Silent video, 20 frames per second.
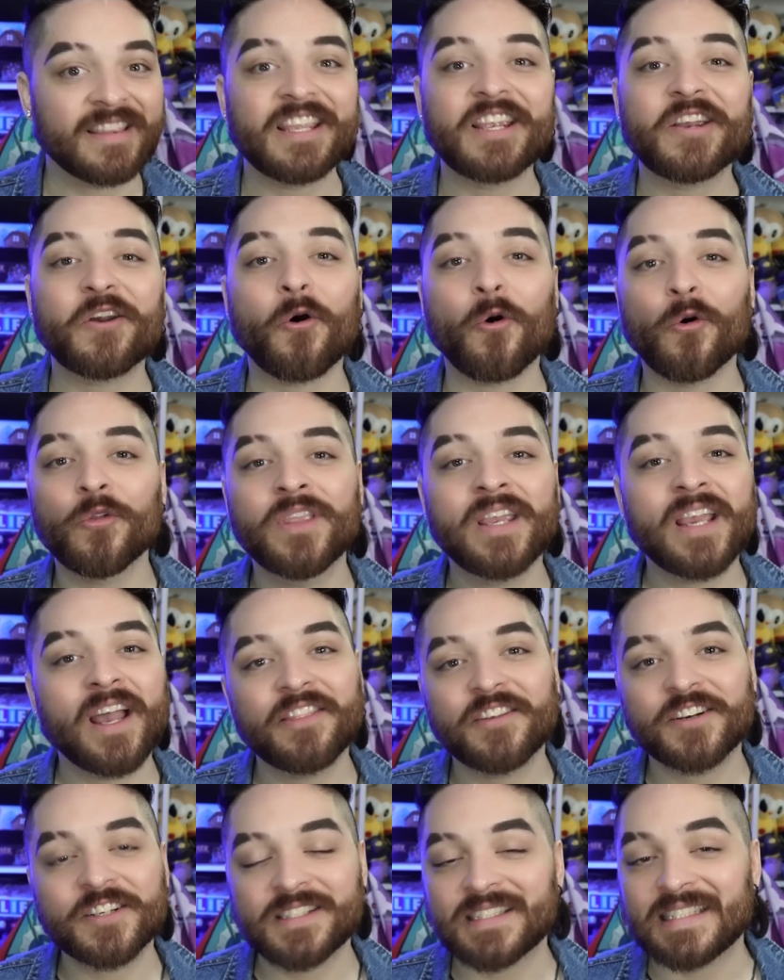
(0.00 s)
the only
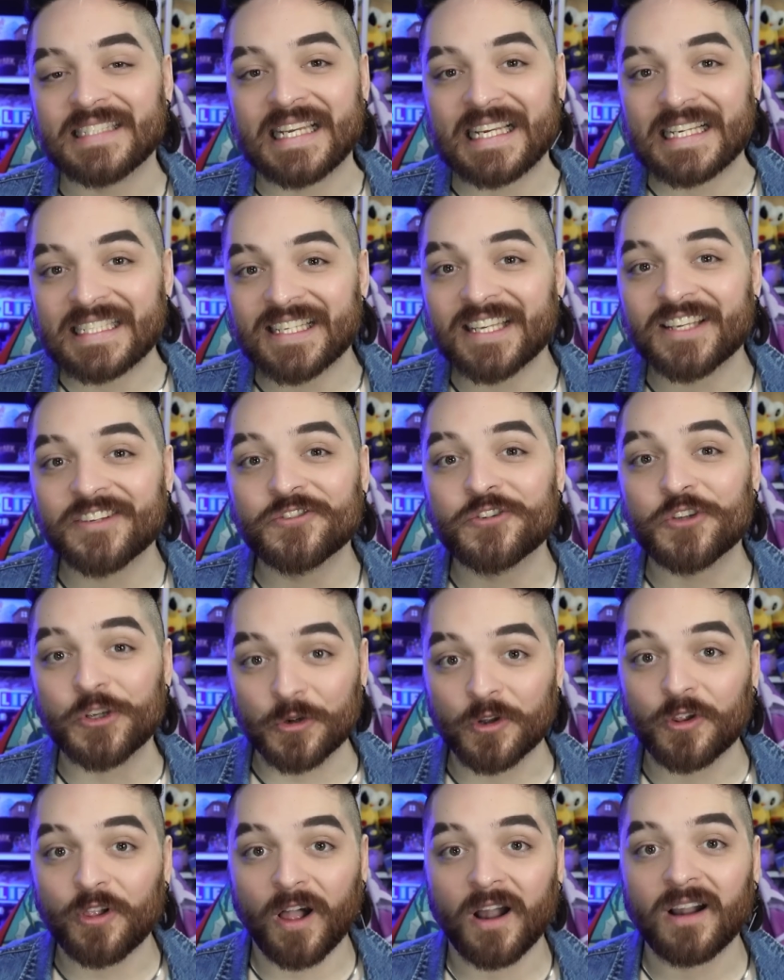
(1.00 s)
other season to
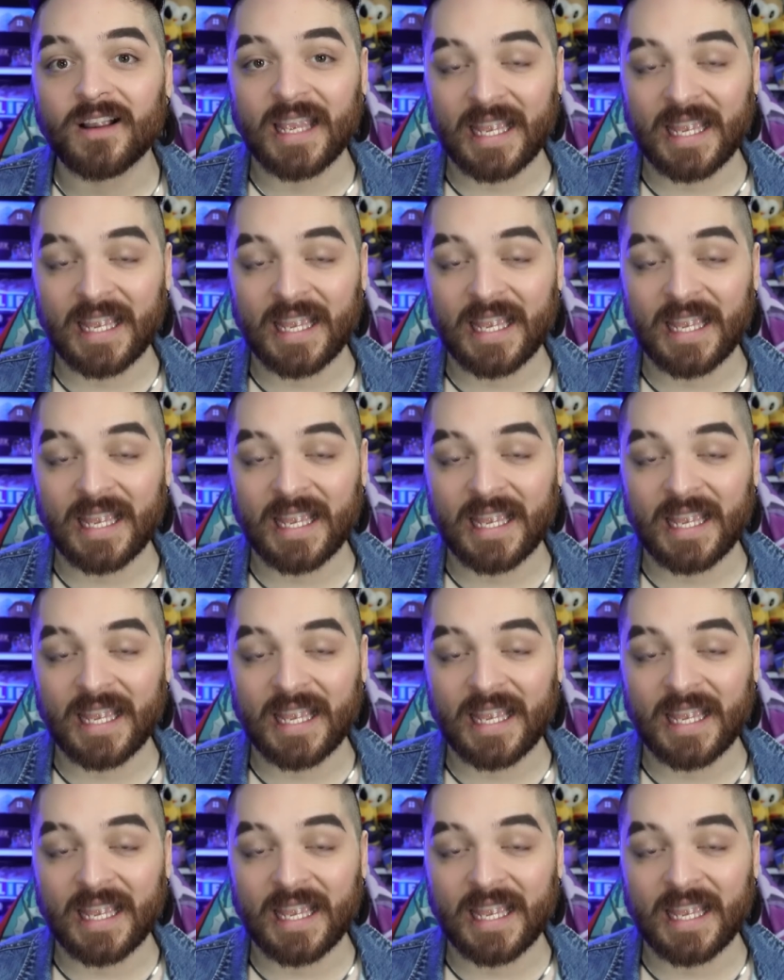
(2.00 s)
clock